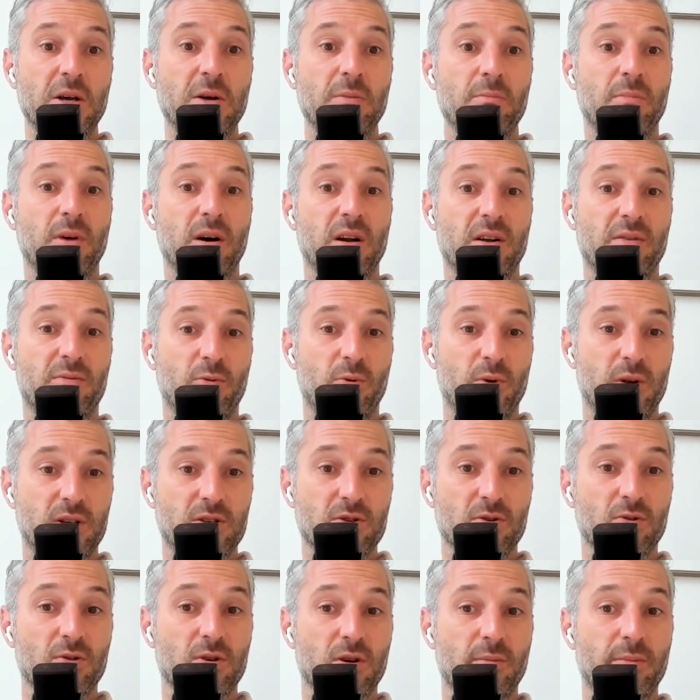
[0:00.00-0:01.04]
But if we
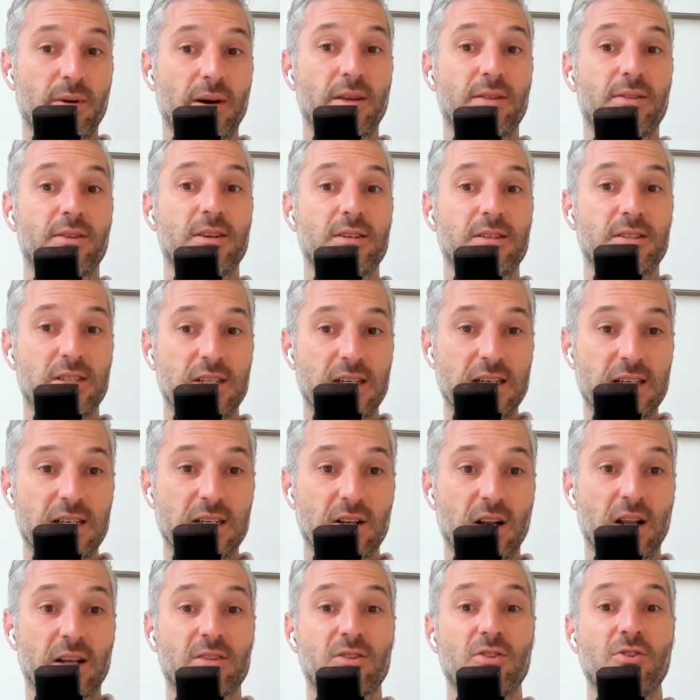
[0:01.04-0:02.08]
talk about the detail,
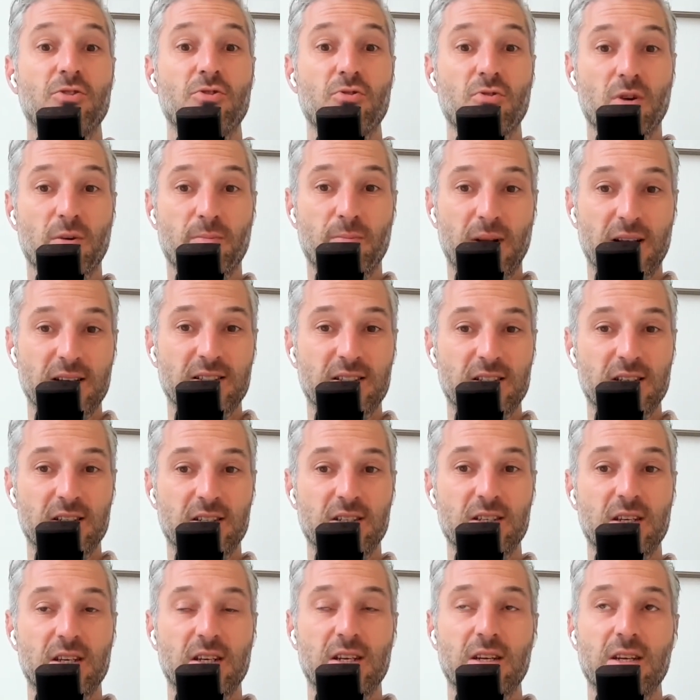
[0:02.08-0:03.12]
like the
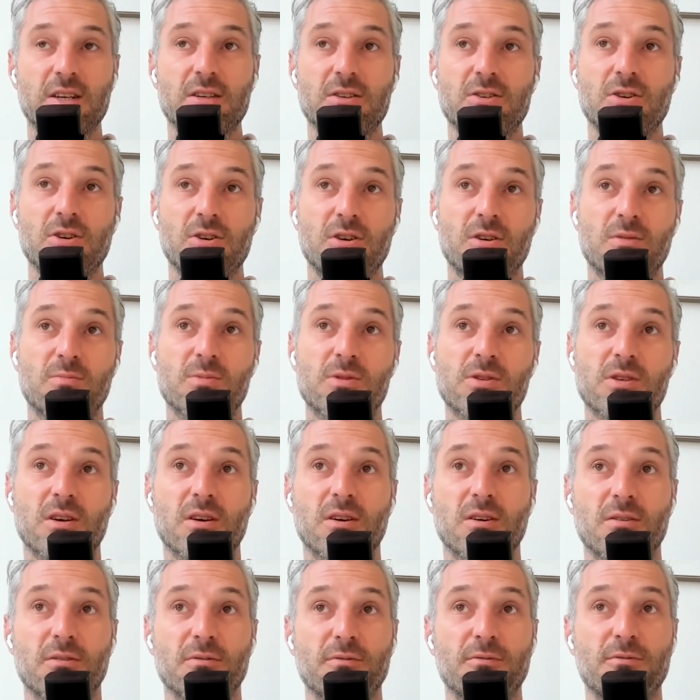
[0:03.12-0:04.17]
neuroplasticity in terms
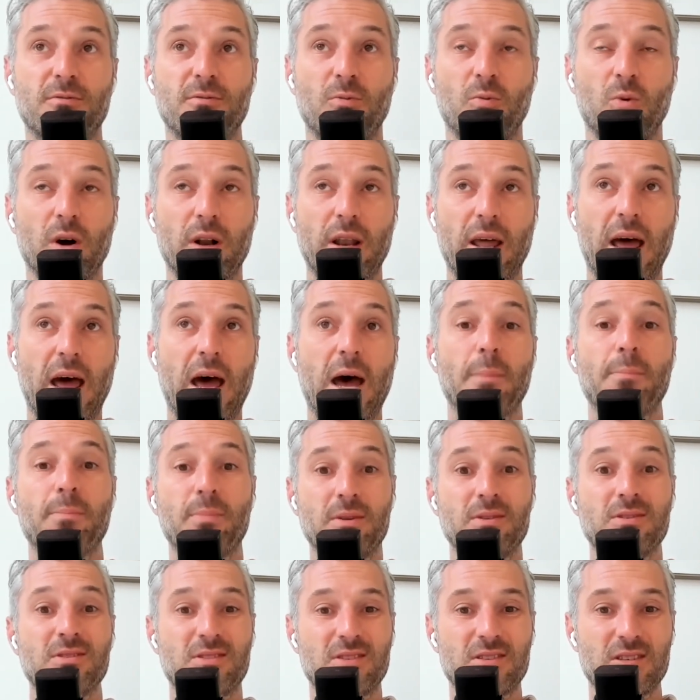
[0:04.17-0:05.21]
of what
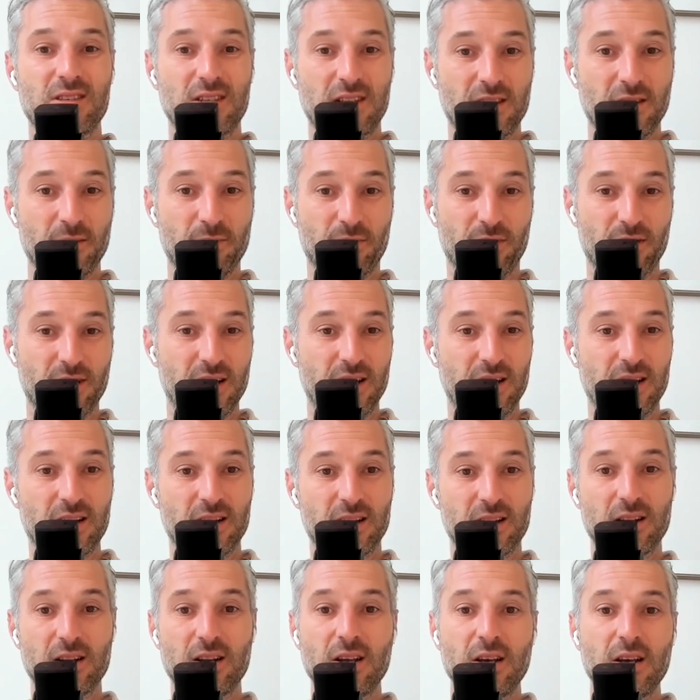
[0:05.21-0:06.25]
happens in the brain
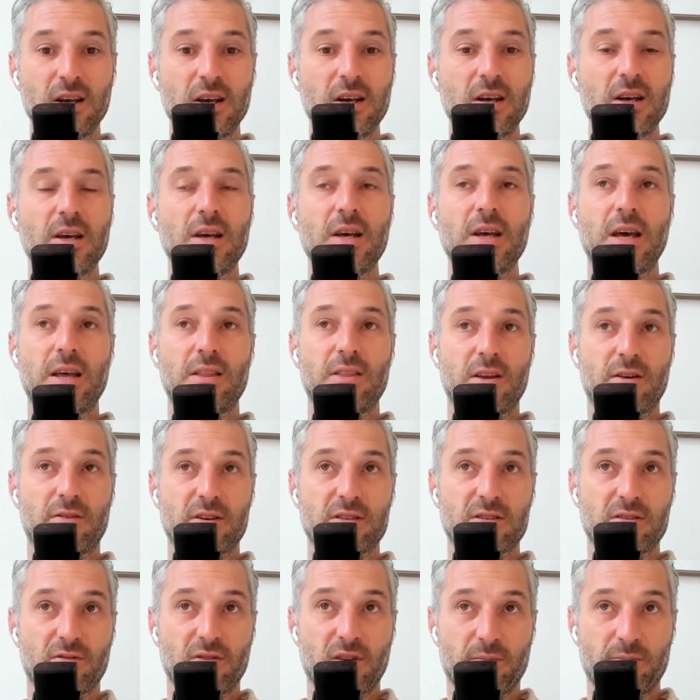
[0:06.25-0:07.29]
and in the rest
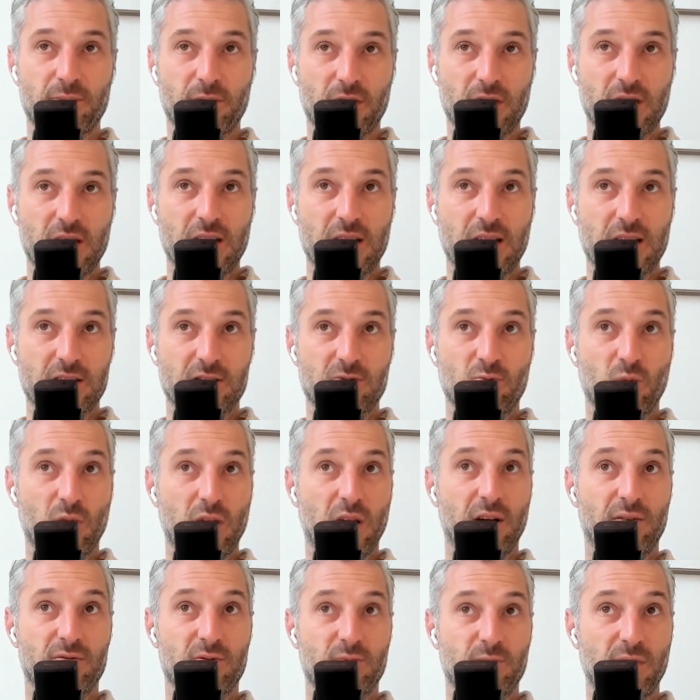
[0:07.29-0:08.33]
of the body, we
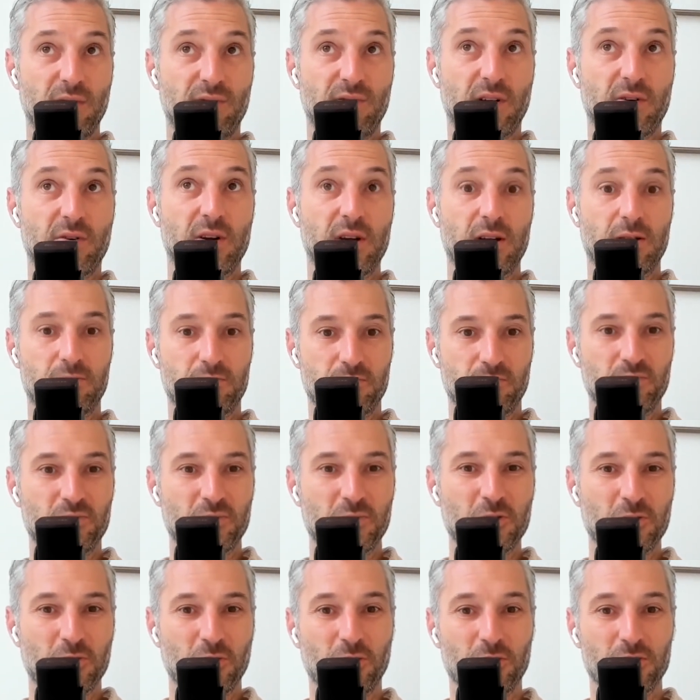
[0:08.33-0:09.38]
have to be very
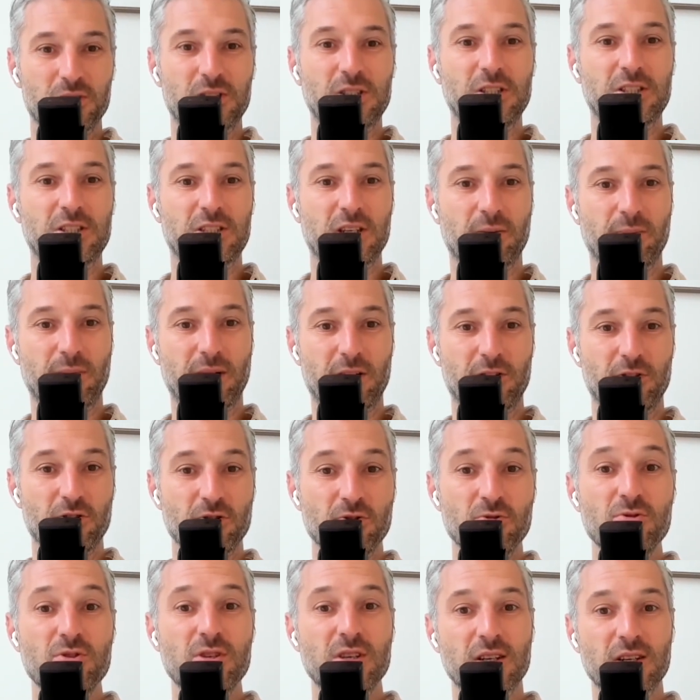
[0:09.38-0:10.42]
cautious about
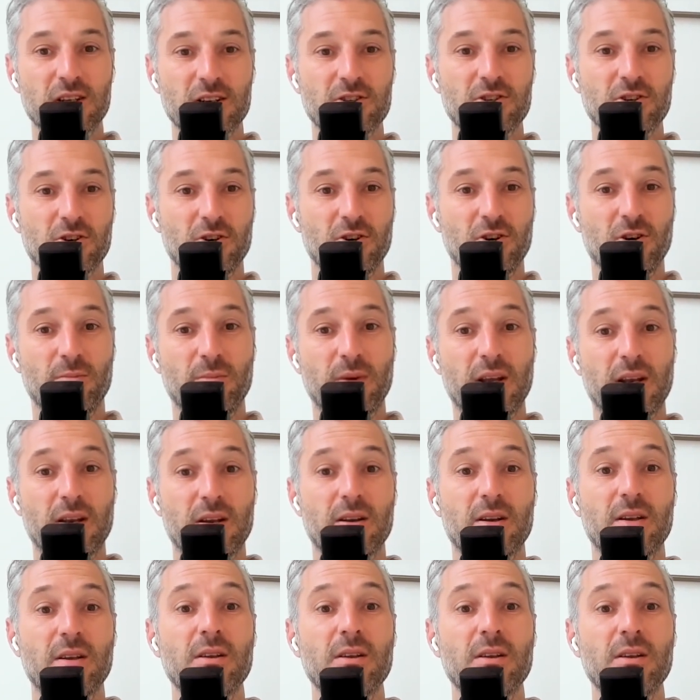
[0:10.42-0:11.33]
using the term and